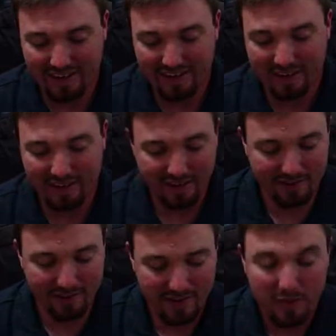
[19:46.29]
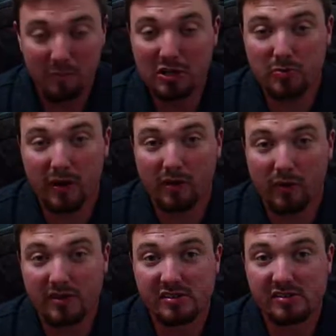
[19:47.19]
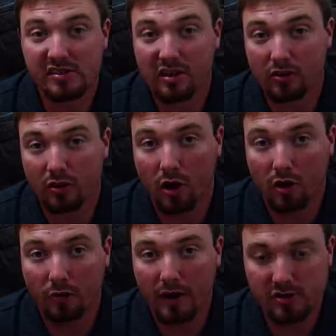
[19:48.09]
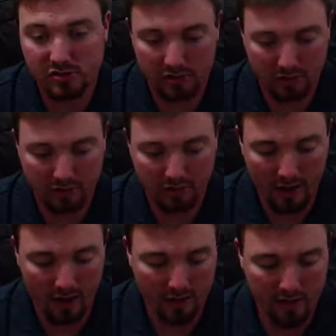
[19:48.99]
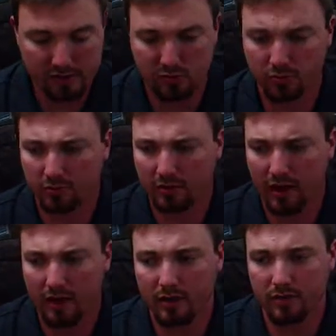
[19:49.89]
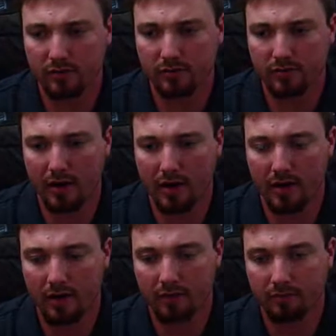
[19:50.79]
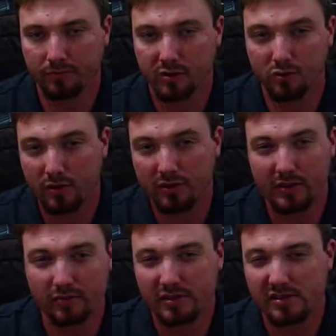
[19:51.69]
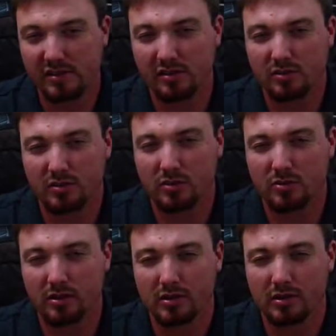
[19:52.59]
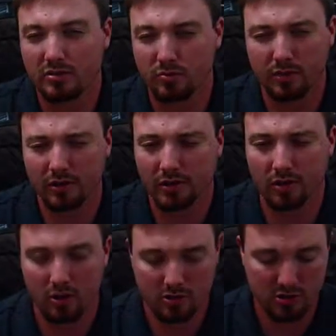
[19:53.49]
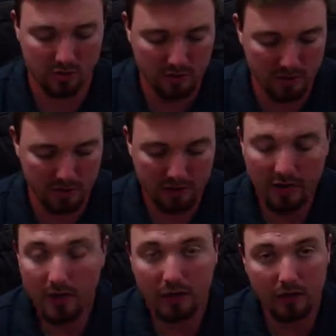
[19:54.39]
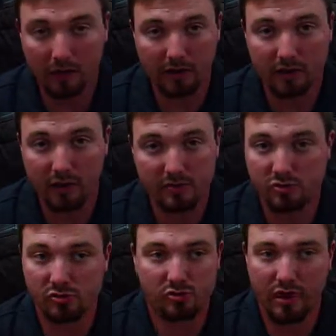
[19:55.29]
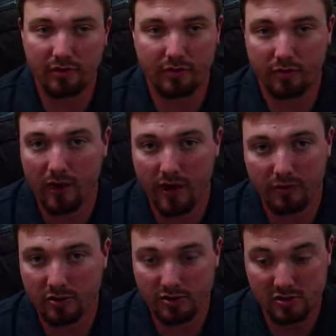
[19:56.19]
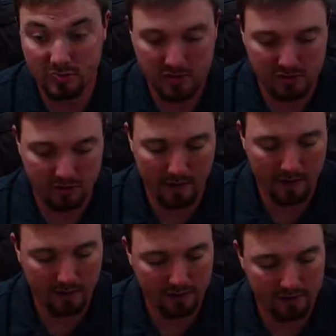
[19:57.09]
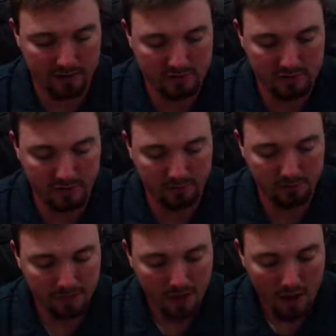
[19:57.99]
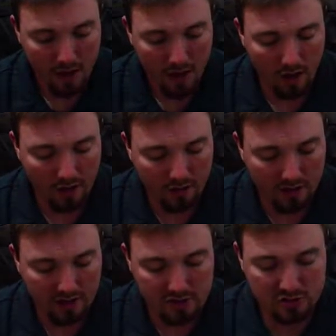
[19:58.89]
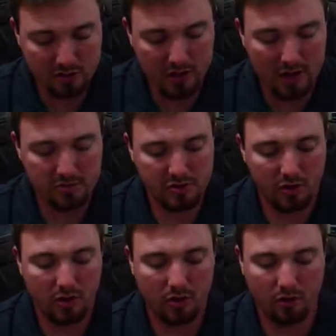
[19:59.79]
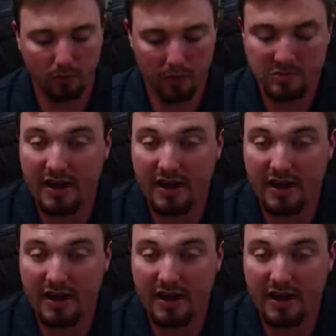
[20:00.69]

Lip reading: And Beach Buggy Racing is another kart racer that has kind of drifty physics to it, and it's really cartoony, but he really loves just driving around and just messing around with it. So the next two games are